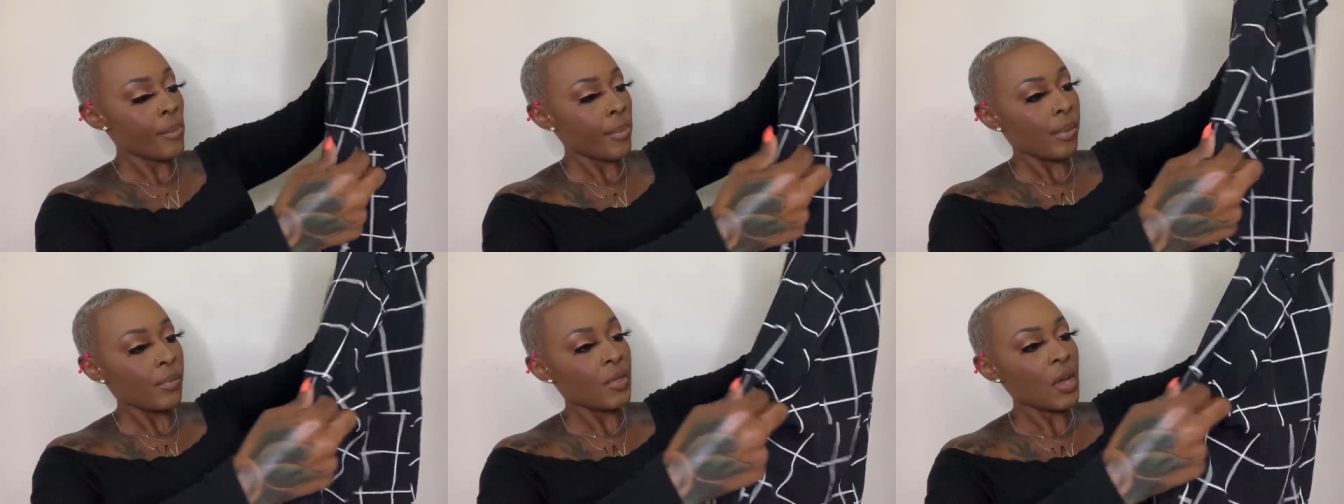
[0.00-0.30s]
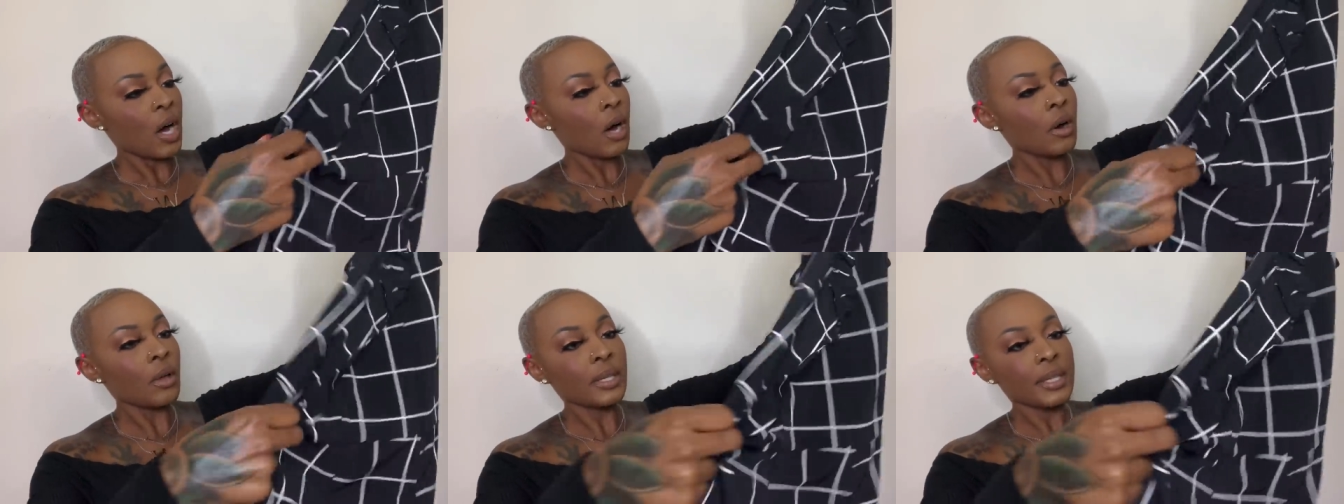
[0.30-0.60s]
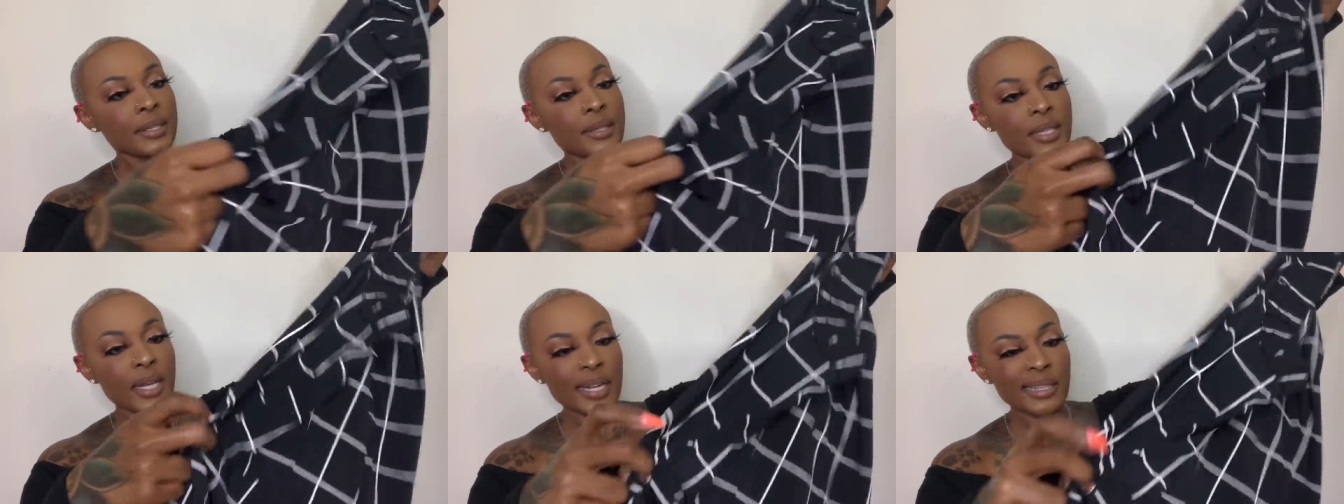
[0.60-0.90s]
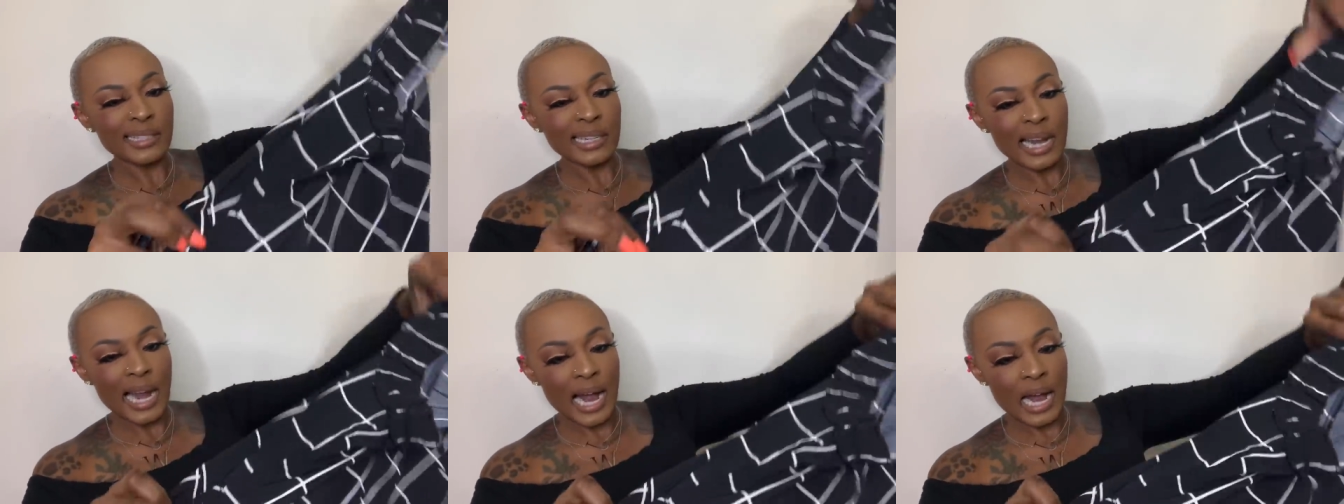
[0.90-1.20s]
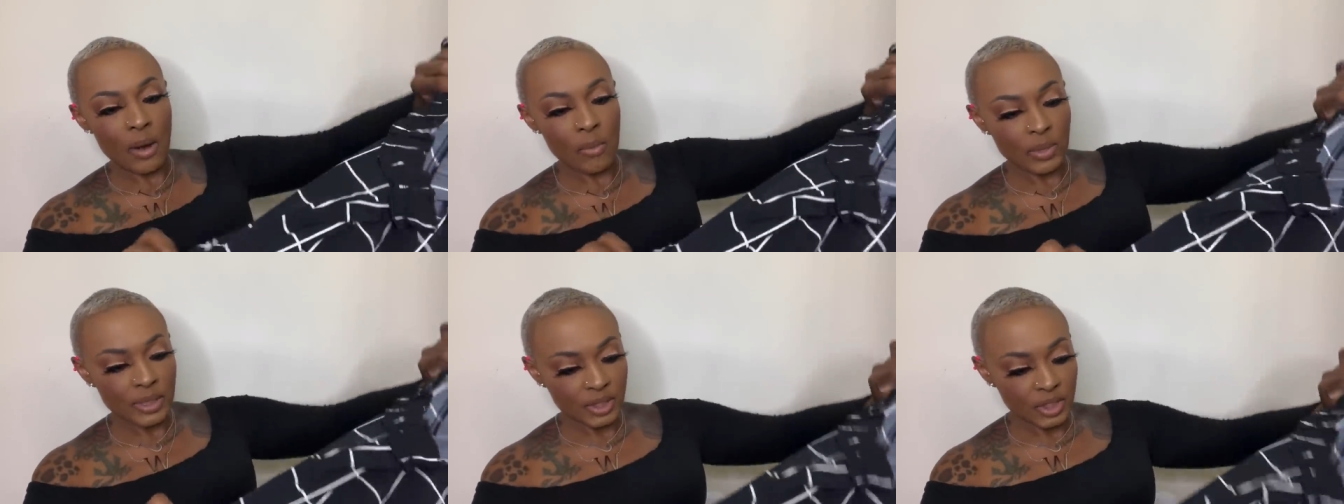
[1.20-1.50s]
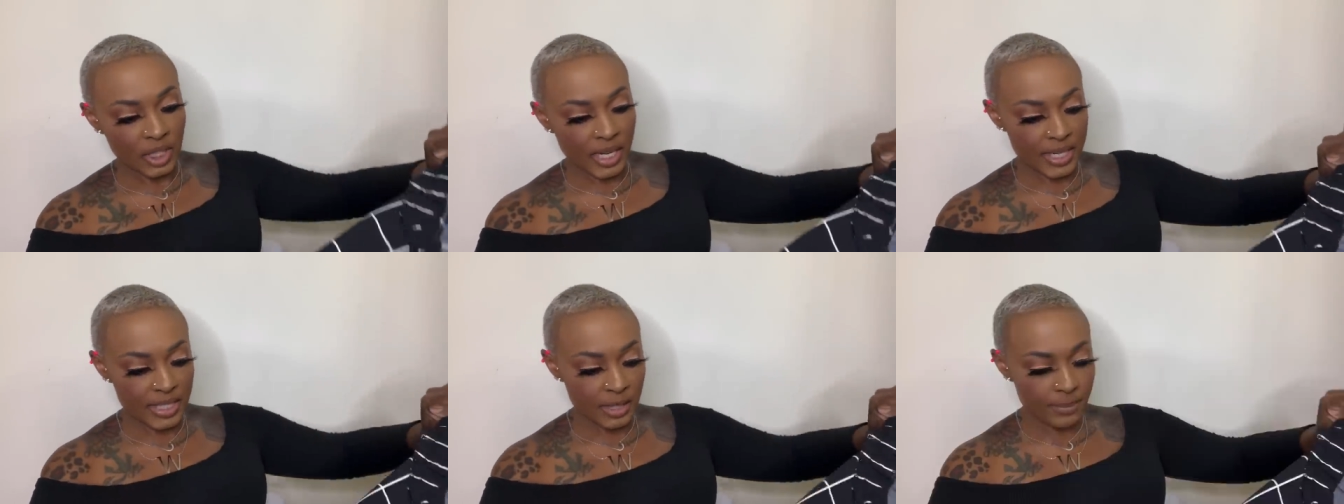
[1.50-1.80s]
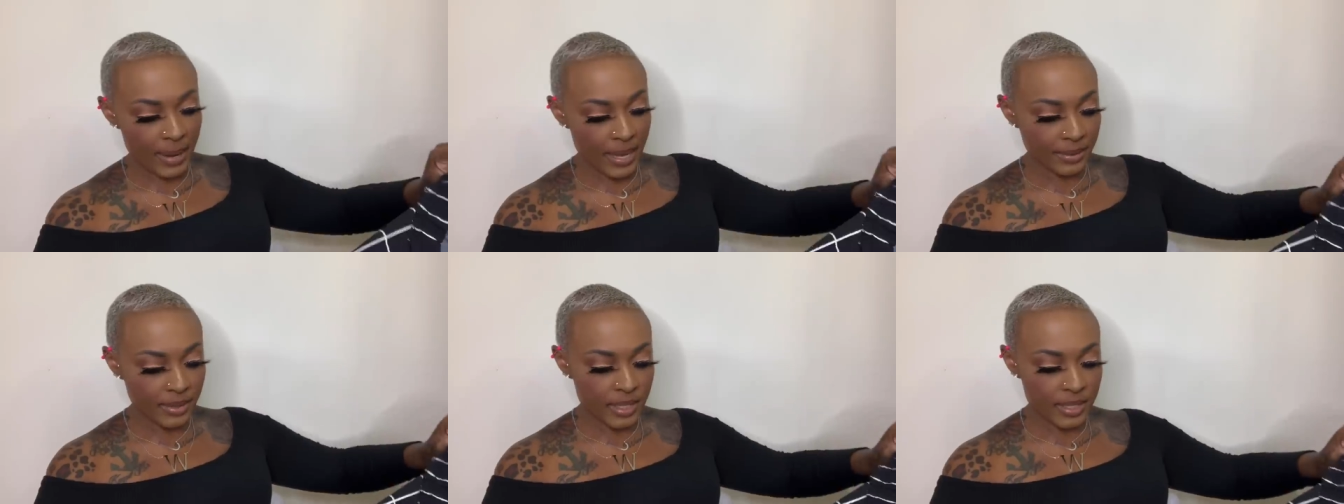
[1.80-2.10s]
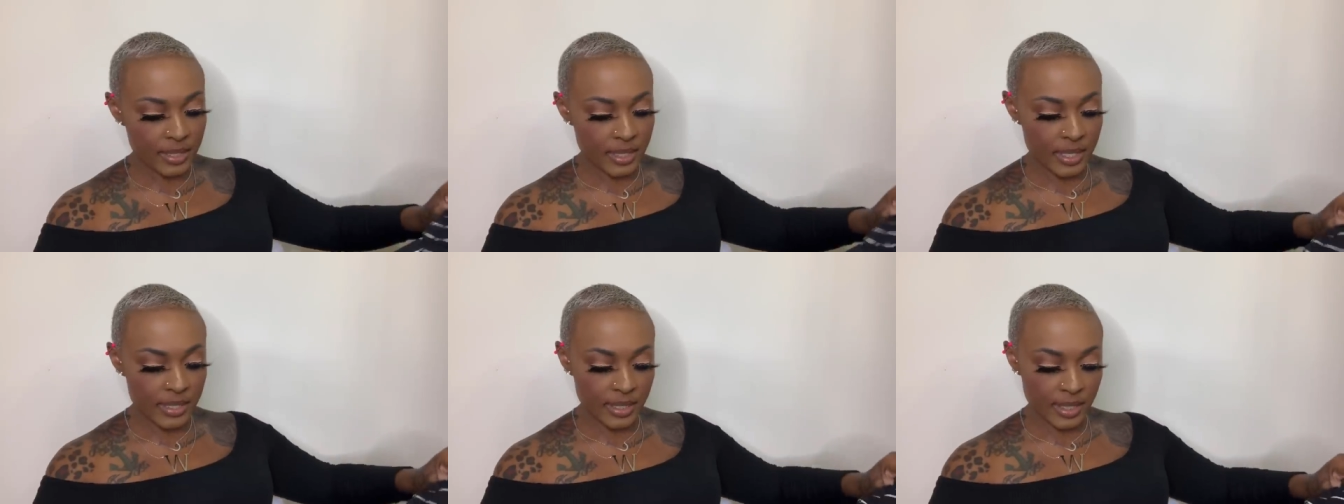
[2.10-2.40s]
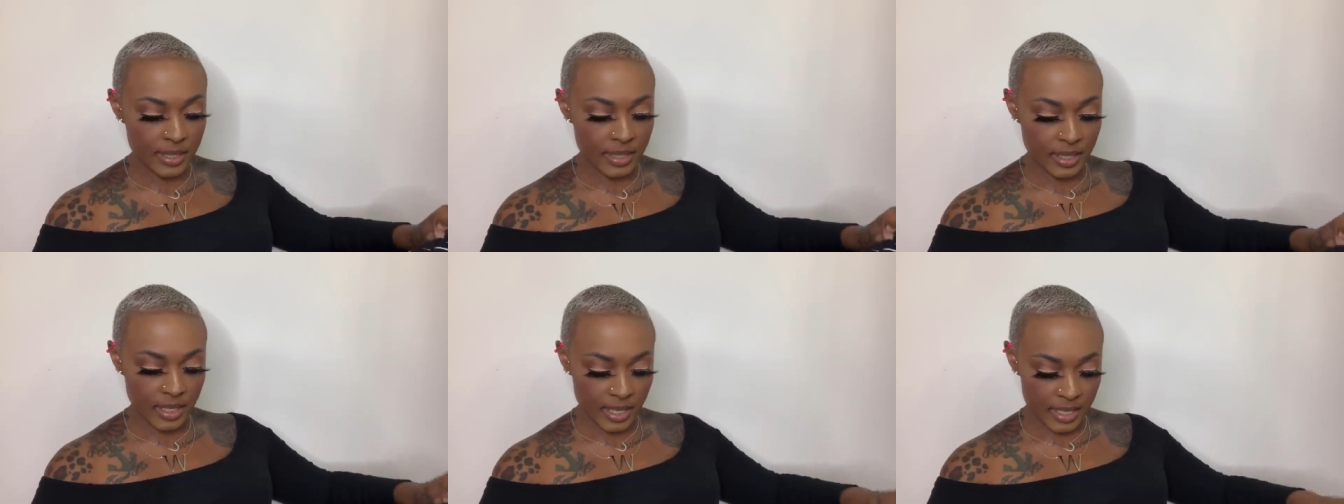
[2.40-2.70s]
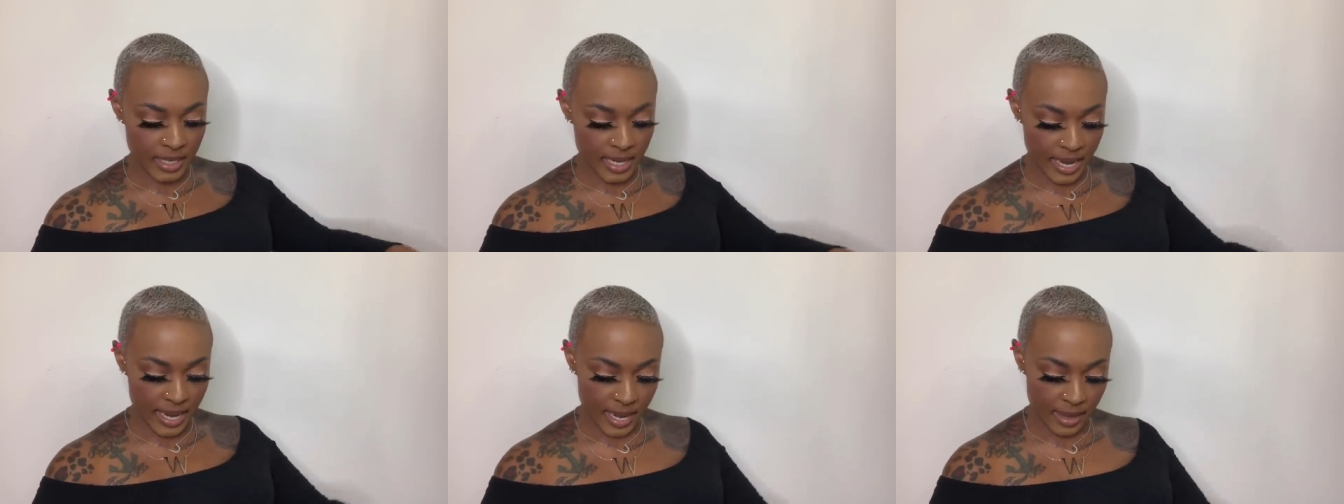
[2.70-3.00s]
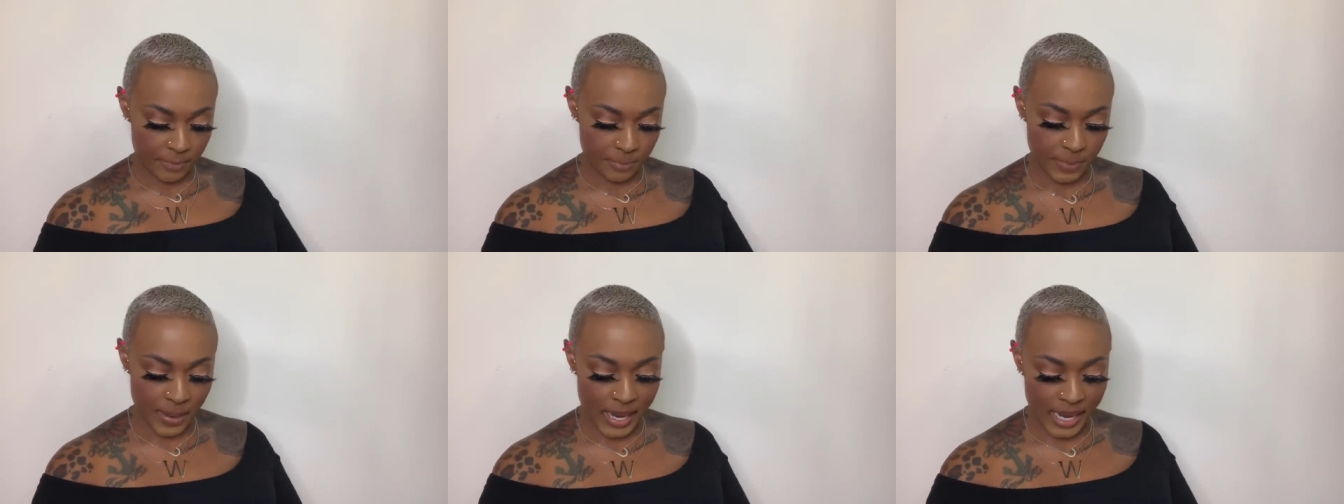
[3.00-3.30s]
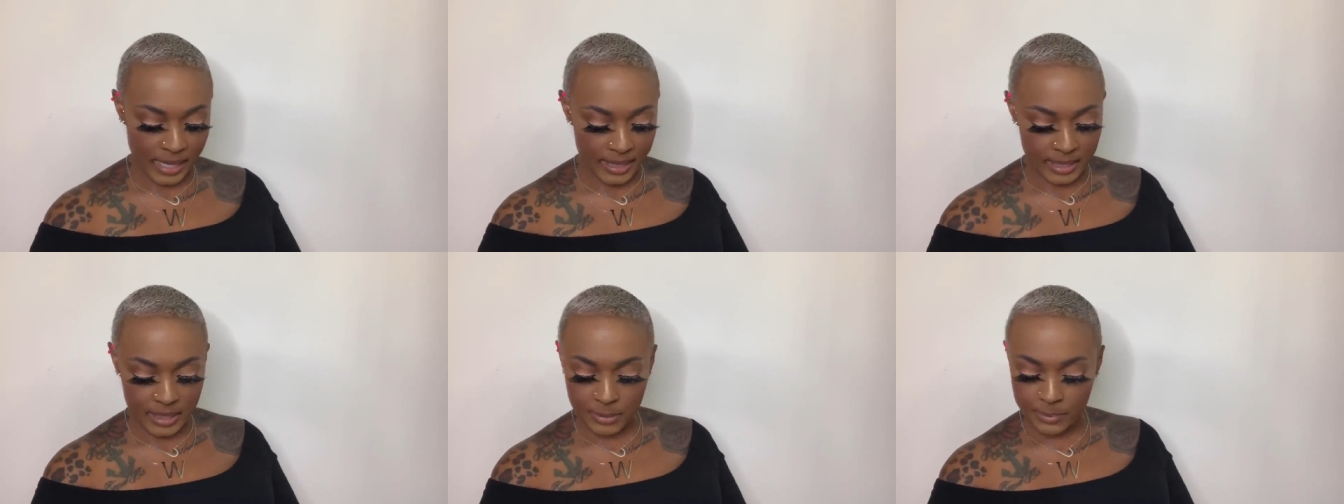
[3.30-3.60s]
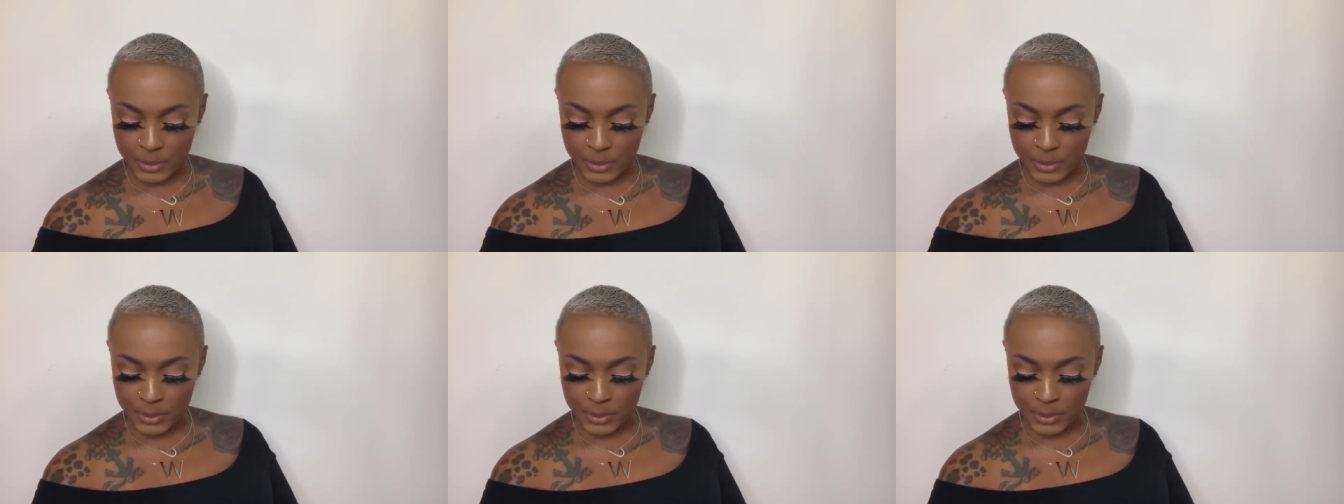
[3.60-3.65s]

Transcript: The only thing that I would change about this is it doesn't have pockets,